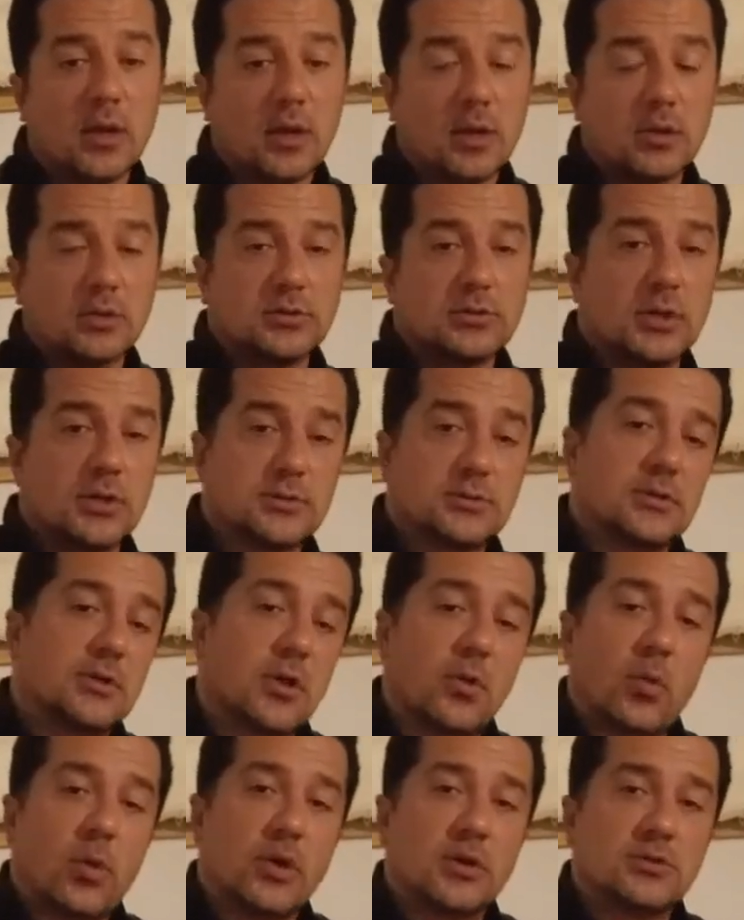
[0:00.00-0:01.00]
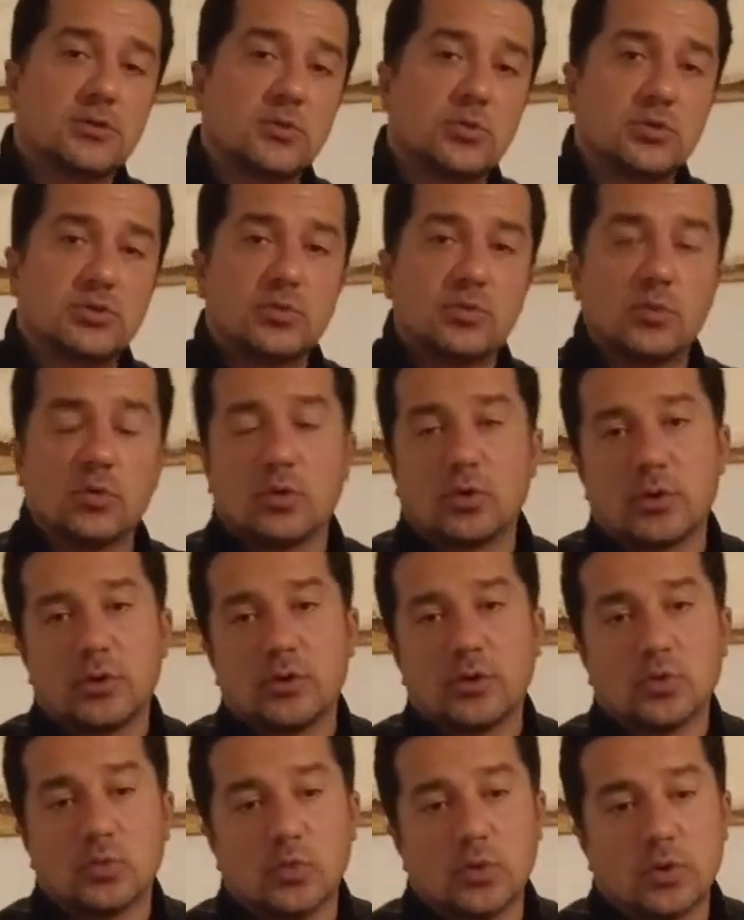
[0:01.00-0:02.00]
Because yesterday when I was walking
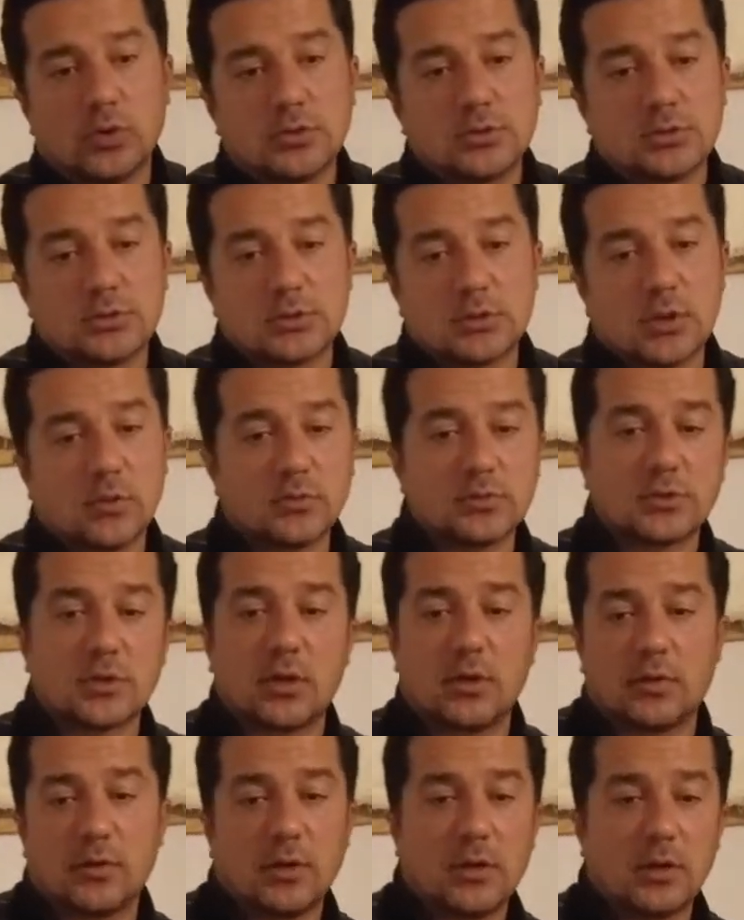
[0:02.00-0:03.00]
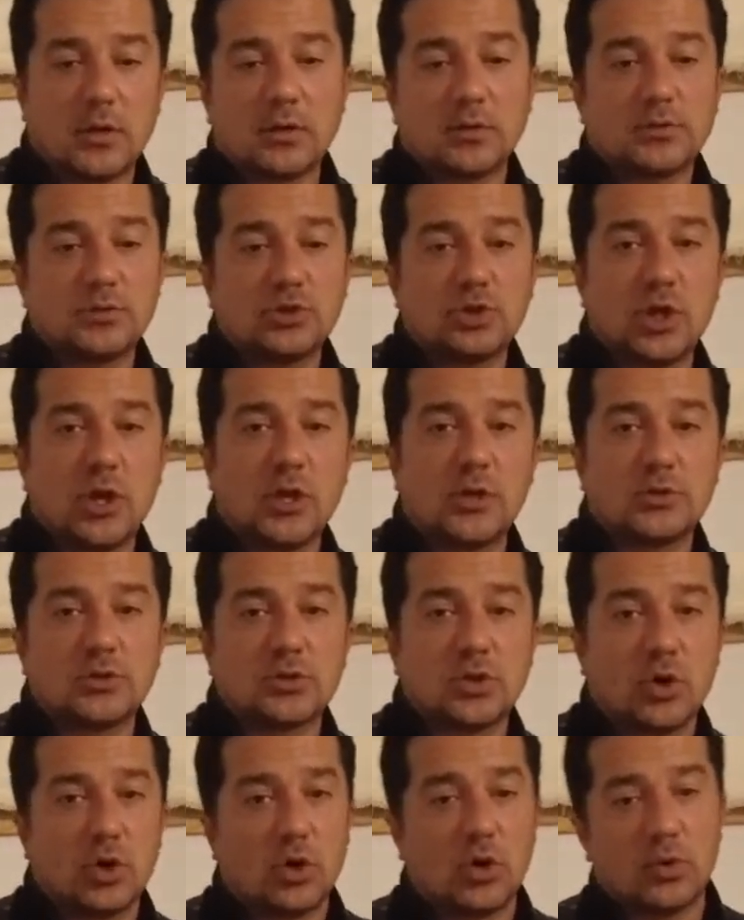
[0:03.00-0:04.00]
in the woods, I was carrying a
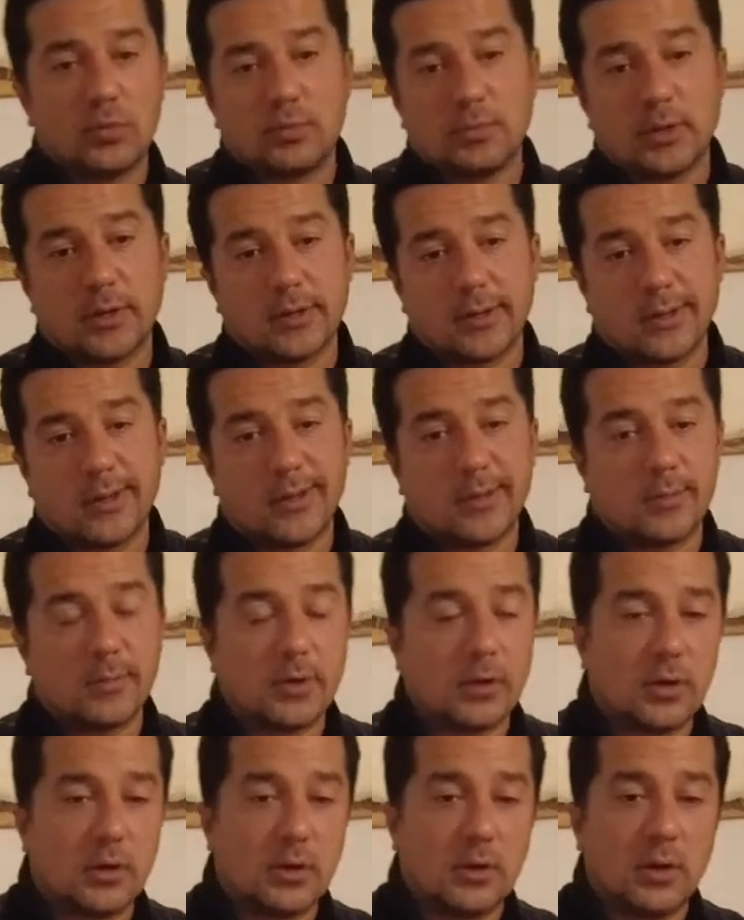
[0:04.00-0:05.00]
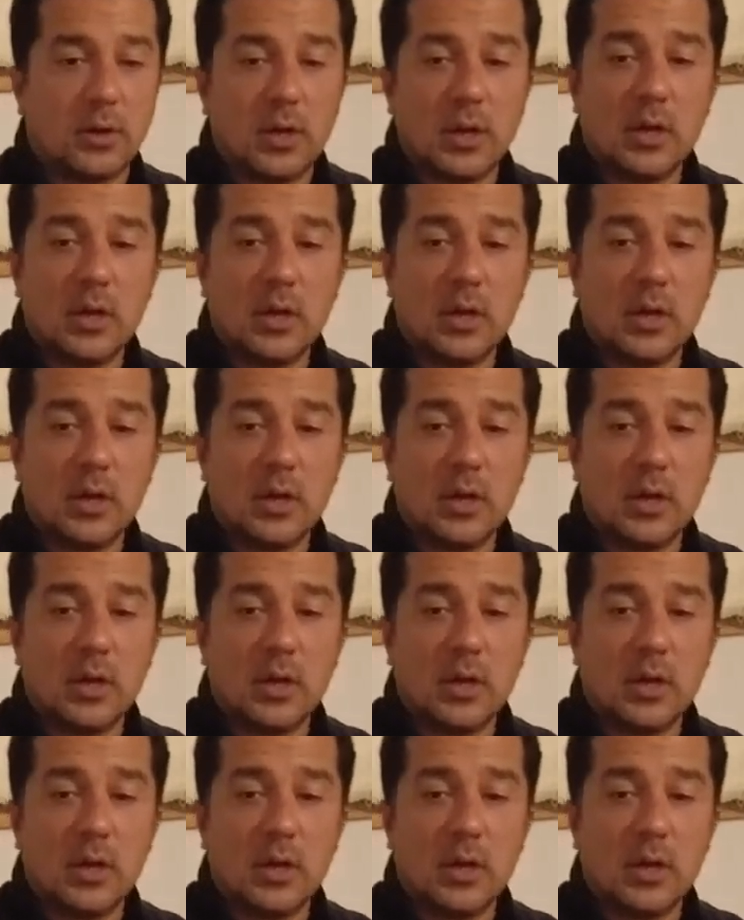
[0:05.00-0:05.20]
chainsaw, my camera,